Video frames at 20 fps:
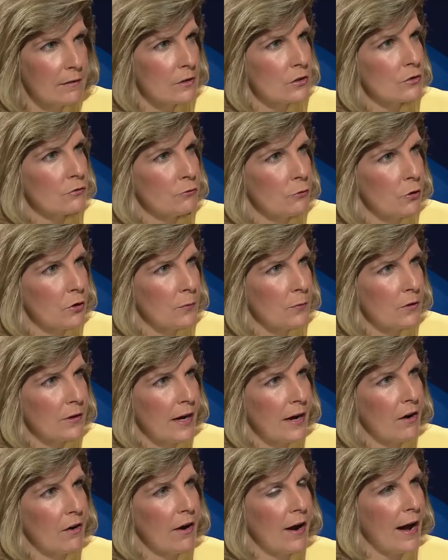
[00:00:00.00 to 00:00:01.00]
this Affordable
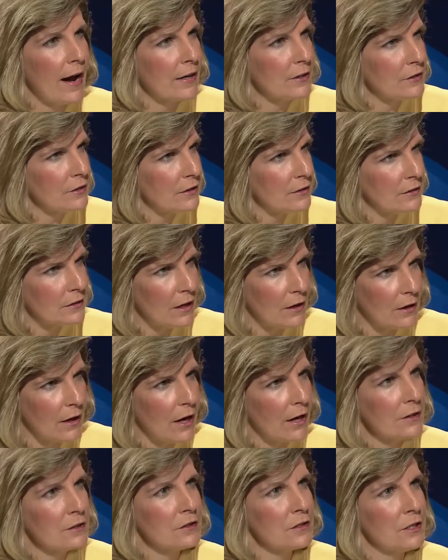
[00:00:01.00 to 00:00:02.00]
Care Act, and
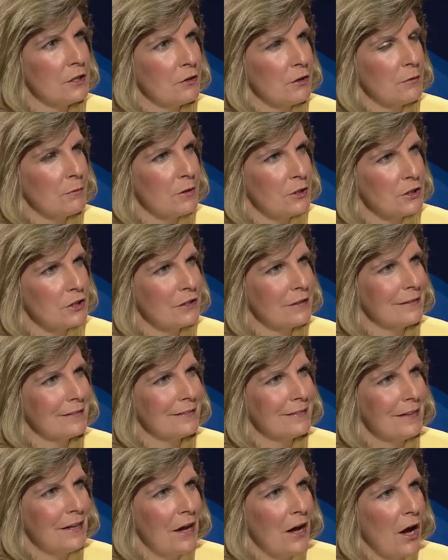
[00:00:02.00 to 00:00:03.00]
us here in
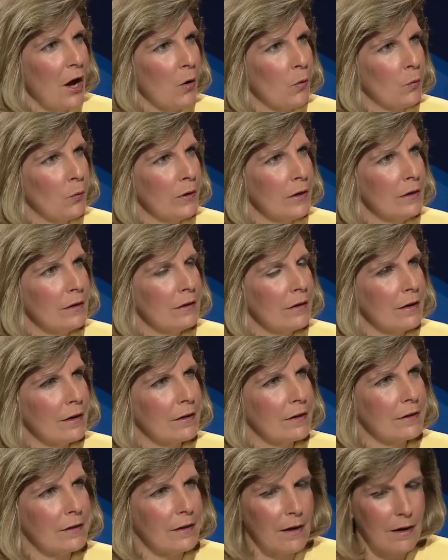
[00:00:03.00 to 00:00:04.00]
Michigan, we
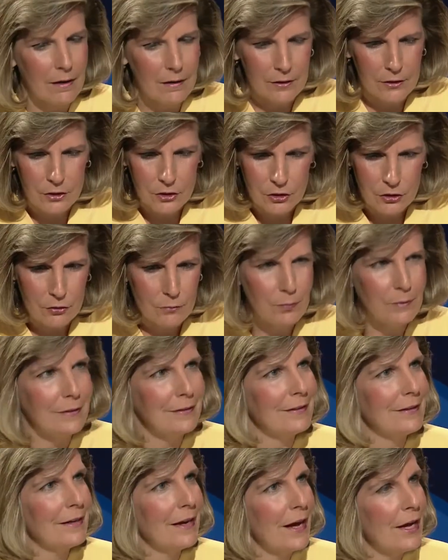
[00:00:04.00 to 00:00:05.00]
should
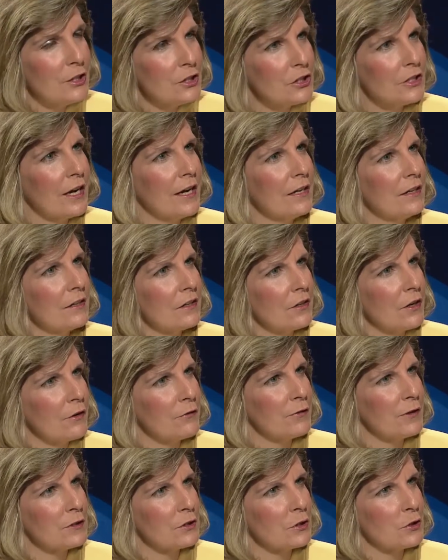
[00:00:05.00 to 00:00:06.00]
be educated
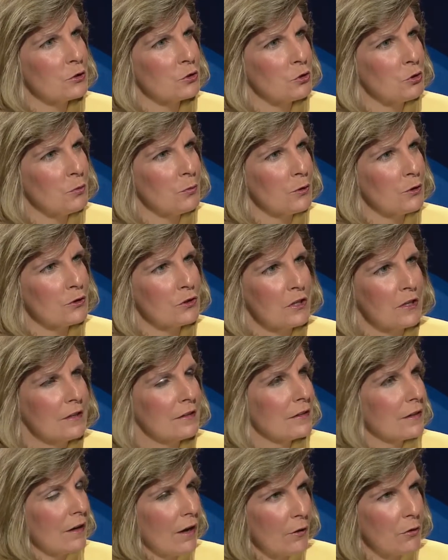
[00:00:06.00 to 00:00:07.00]
enough as consumers
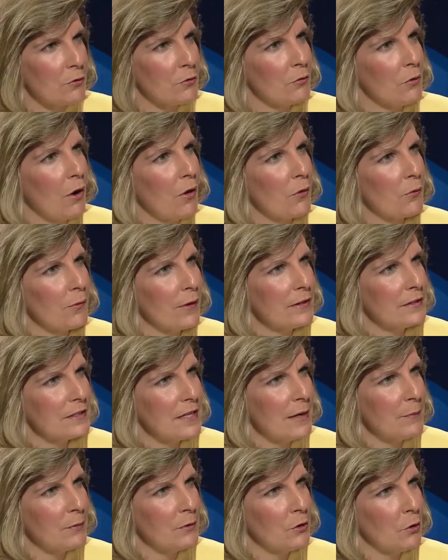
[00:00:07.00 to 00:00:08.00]
to cut through all the red
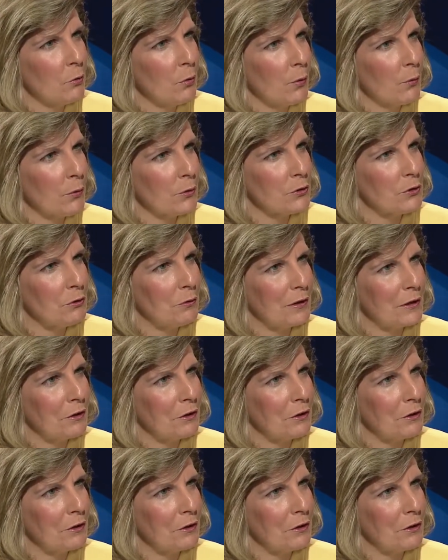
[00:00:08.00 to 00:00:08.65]
tape and know what we're doing,